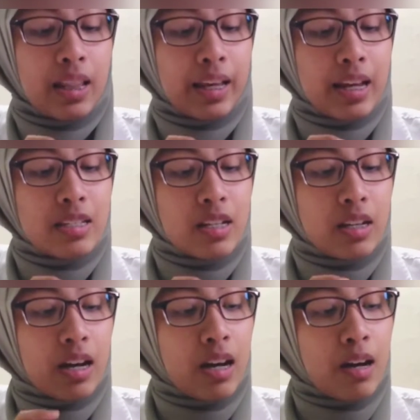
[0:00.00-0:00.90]
Like I
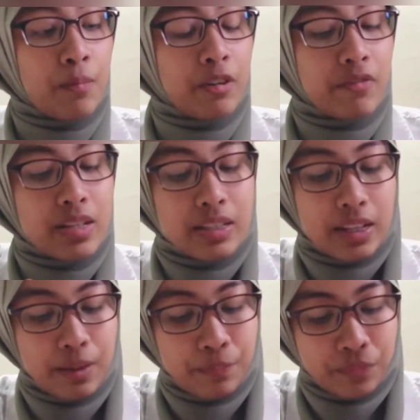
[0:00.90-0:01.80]
said
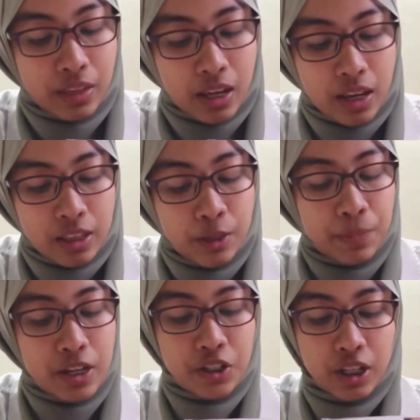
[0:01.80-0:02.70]
previously, the
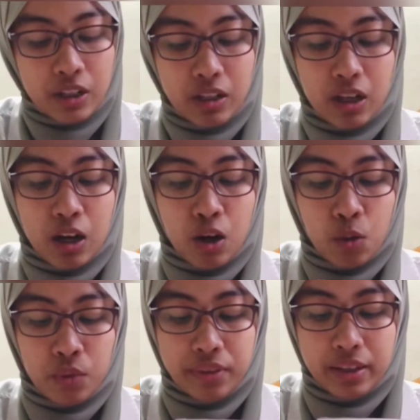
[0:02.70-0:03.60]
patient
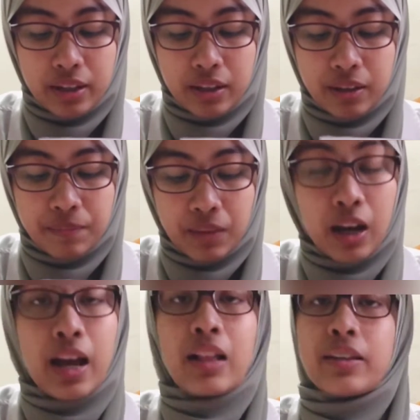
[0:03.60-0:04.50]
with the
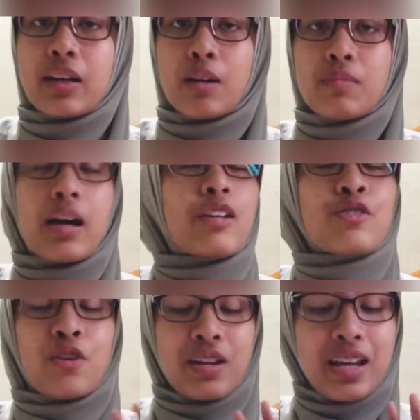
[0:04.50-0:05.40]
healthy gums,
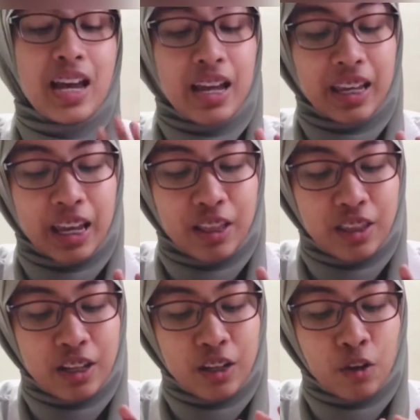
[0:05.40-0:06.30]

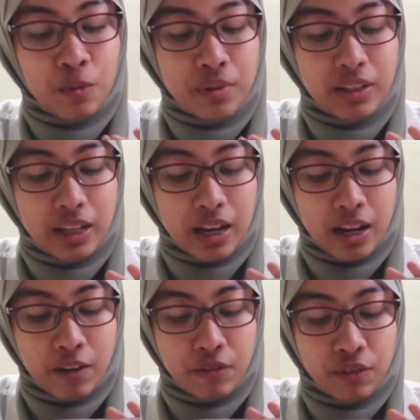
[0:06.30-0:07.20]
the normal
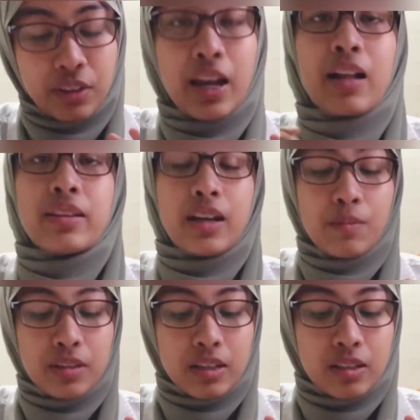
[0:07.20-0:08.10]
for the healthy
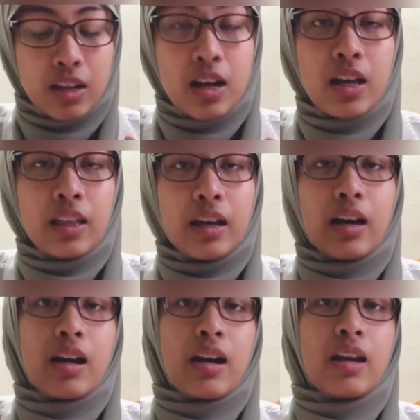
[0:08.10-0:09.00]
gums is
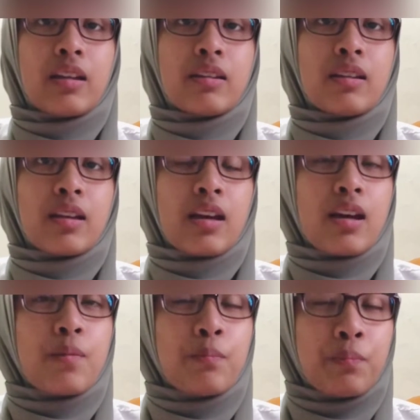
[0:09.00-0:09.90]
in
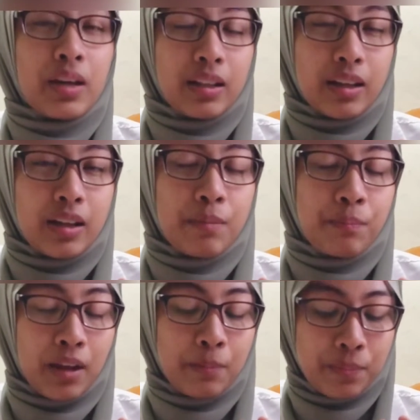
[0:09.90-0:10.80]
pale
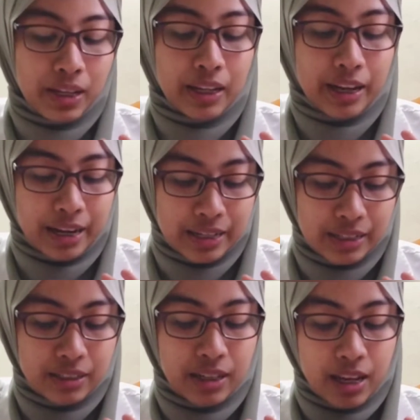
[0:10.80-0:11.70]
pink in
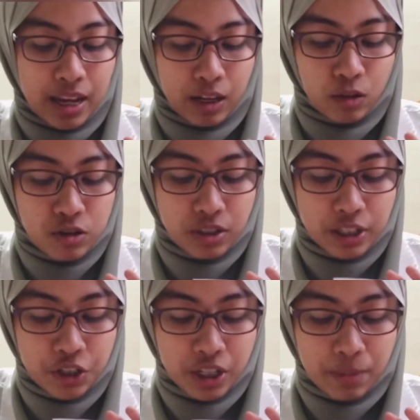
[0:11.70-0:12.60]
color, and also
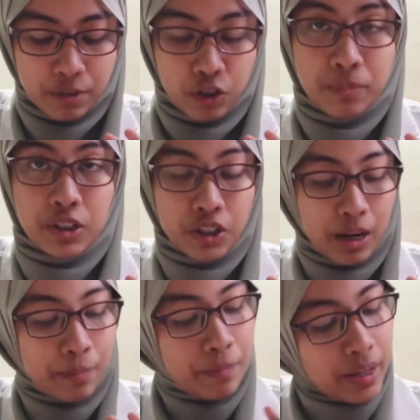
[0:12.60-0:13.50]
the shape should be sharp.